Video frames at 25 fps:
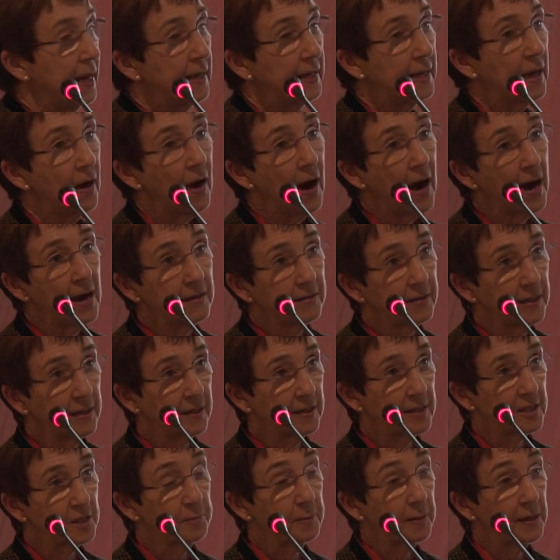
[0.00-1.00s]
Now I
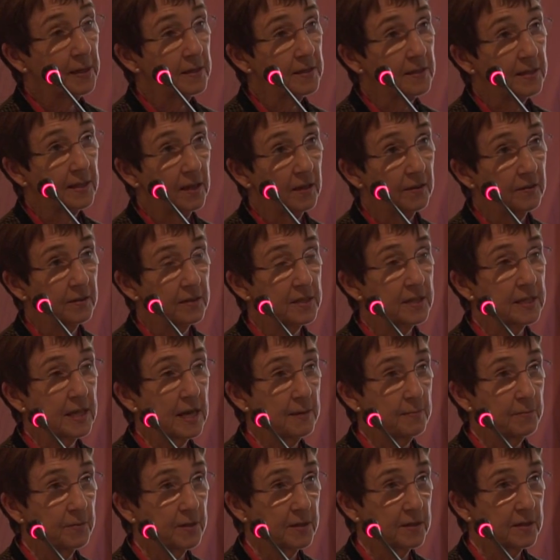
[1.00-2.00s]
think it's because they are the
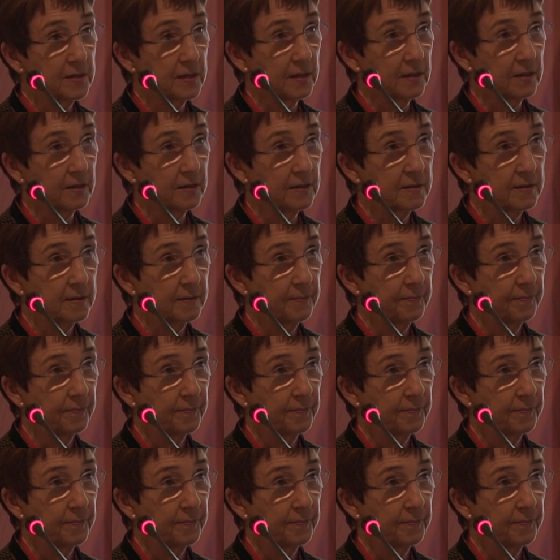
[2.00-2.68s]
same disease.